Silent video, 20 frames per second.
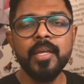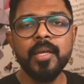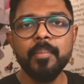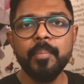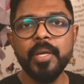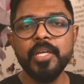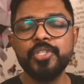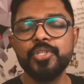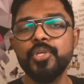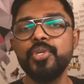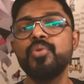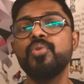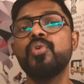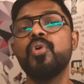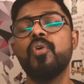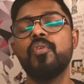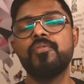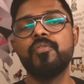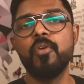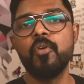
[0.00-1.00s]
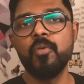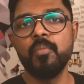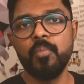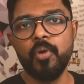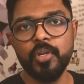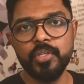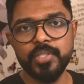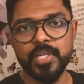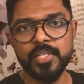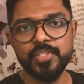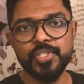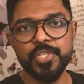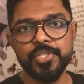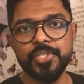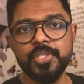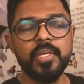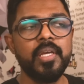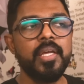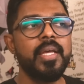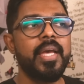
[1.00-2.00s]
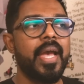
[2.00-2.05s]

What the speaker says: make sure you go for monetization.